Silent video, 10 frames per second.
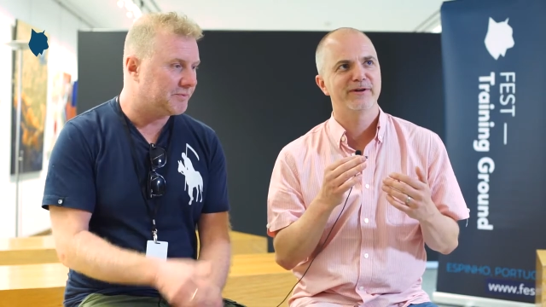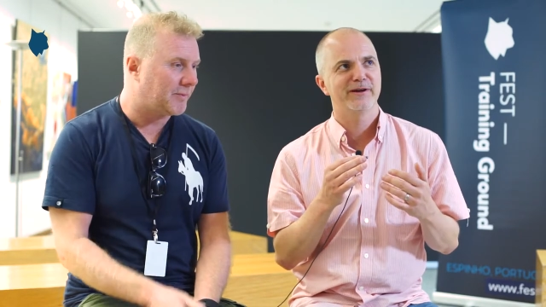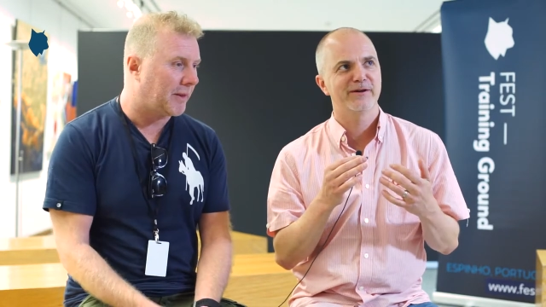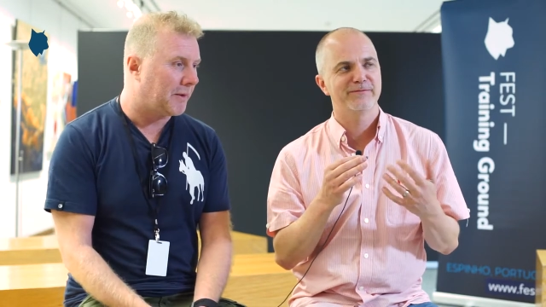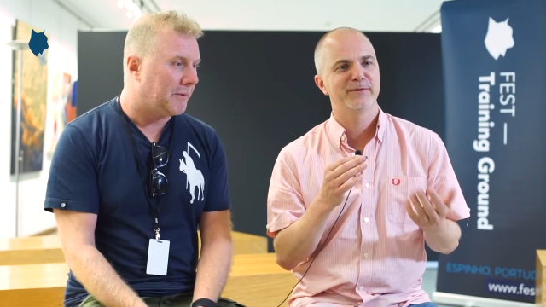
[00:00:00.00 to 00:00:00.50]

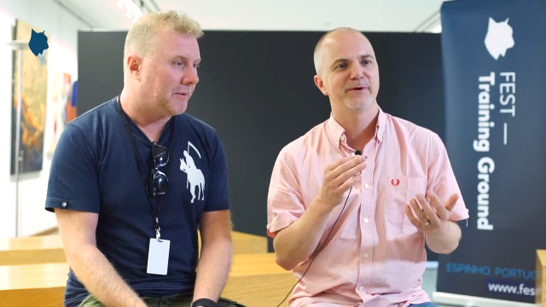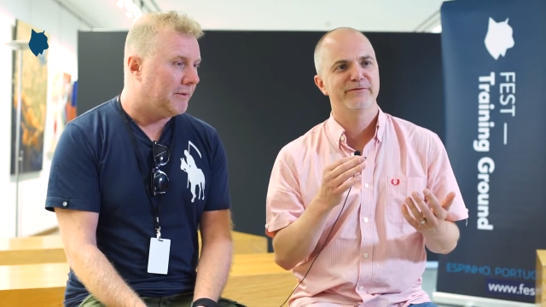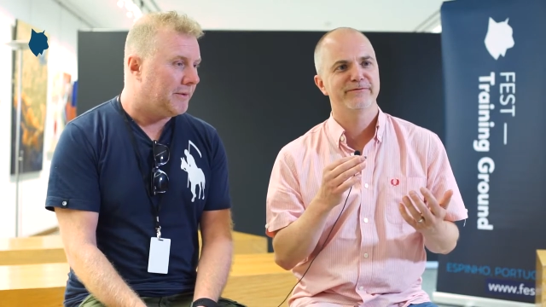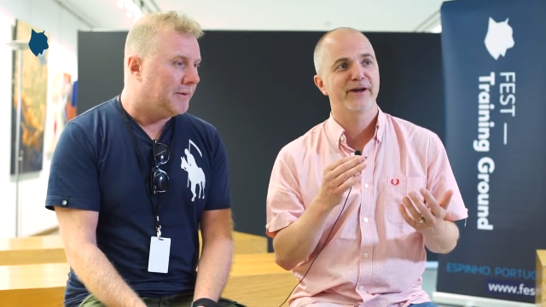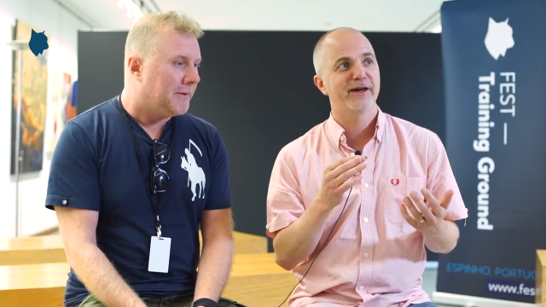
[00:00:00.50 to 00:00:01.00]
Speaker 1: lovely
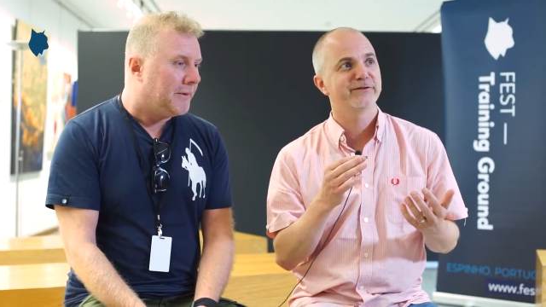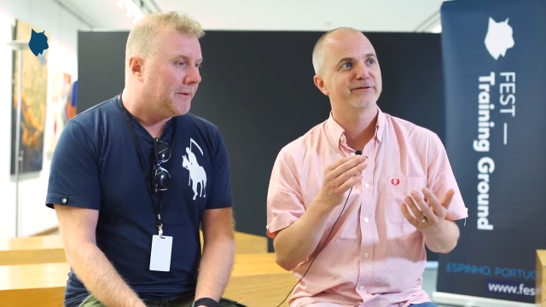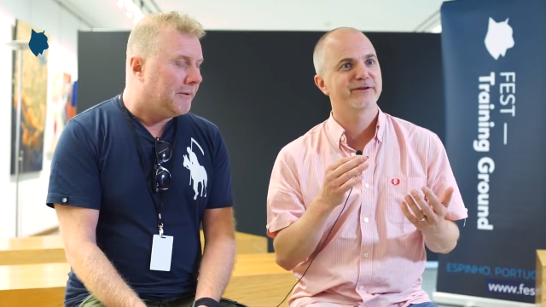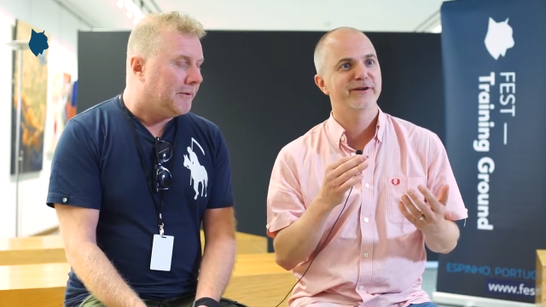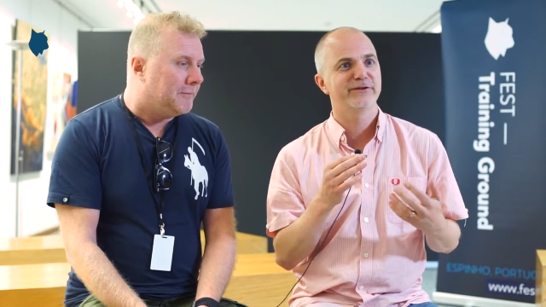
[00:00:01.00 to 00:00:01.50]
about
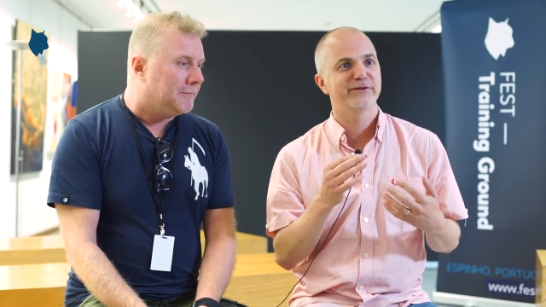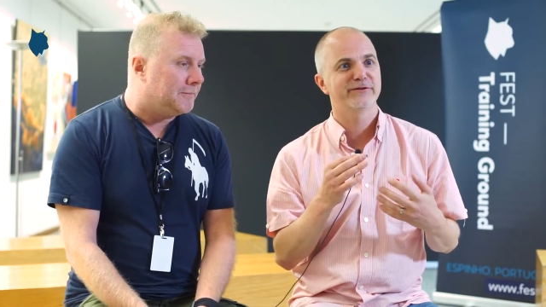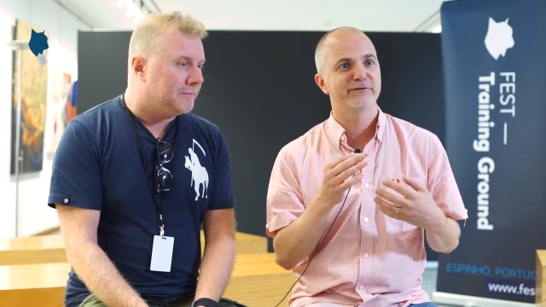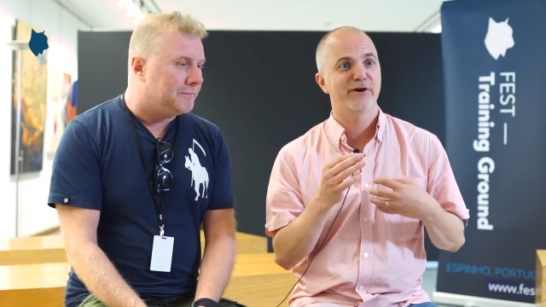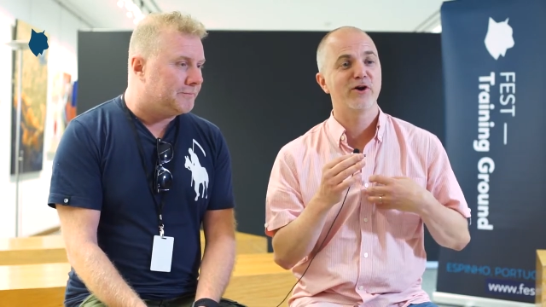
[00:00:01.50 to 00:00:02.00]
Fest is it's
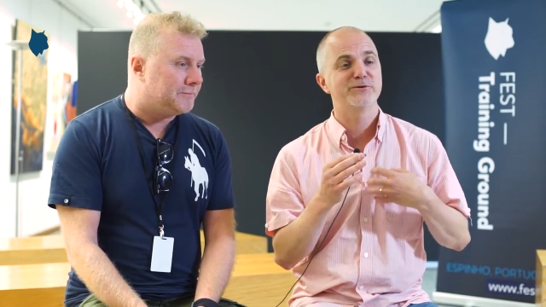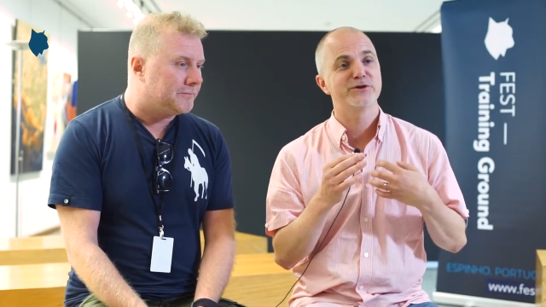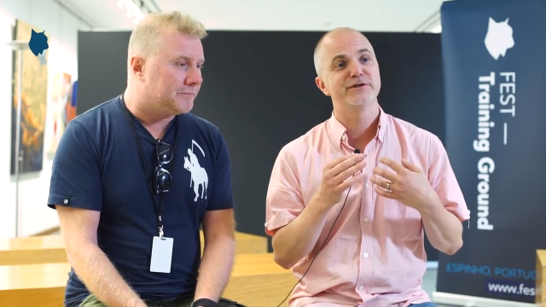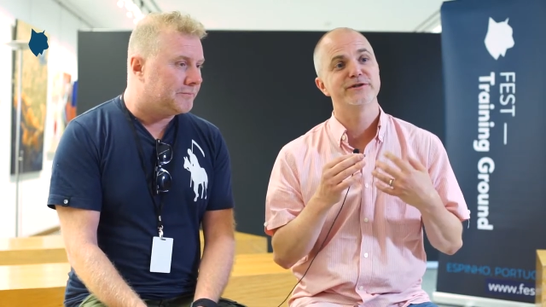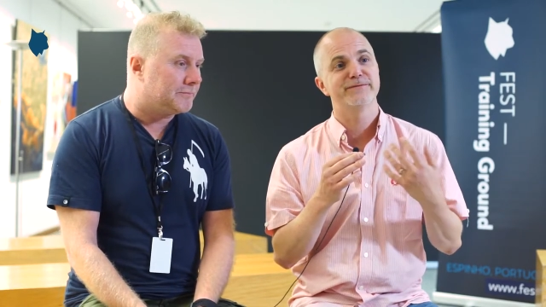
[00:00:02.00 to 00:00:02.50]
a great
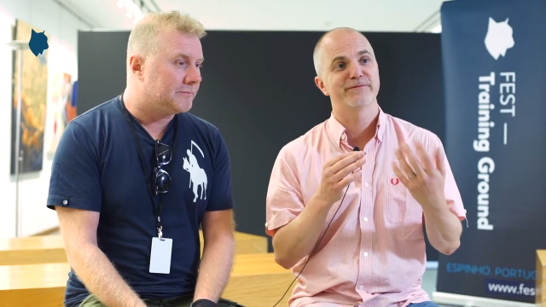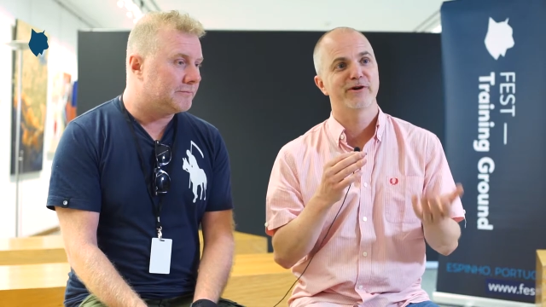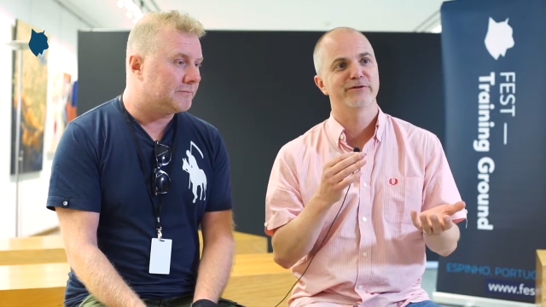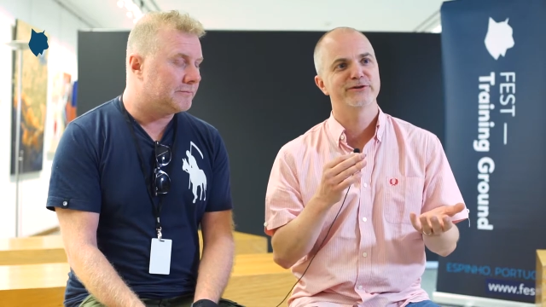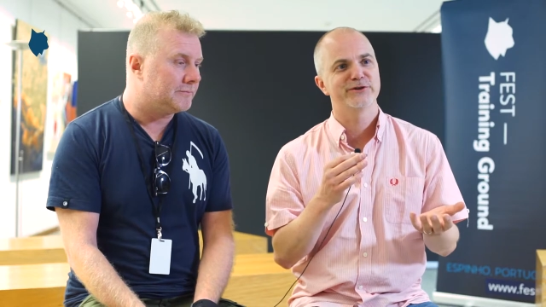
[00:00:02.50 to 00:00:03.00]
opportunity for
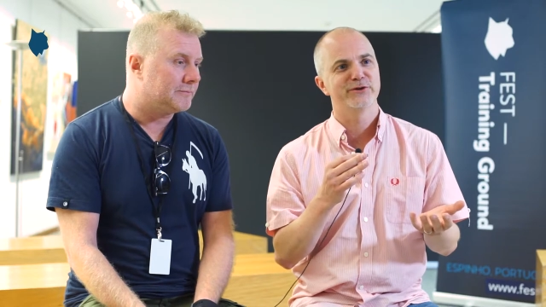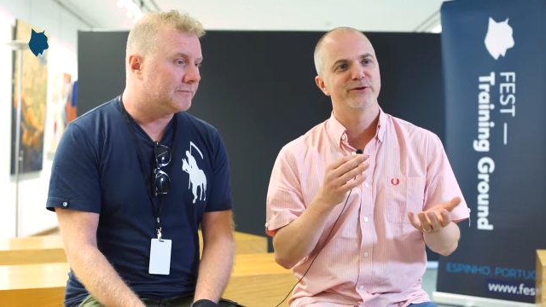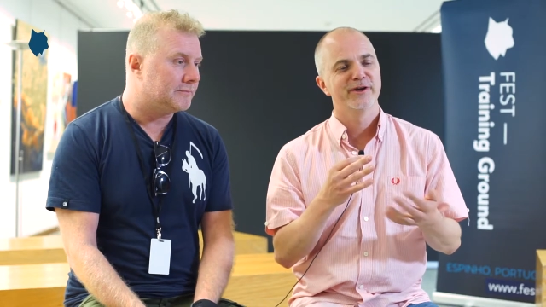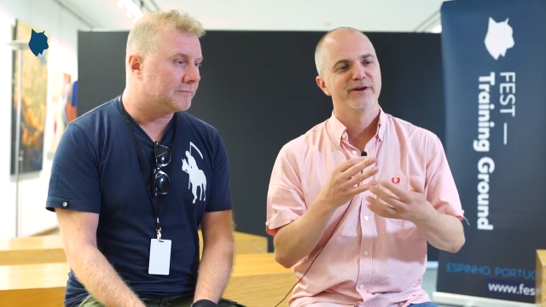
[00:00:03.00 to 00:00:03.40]
us to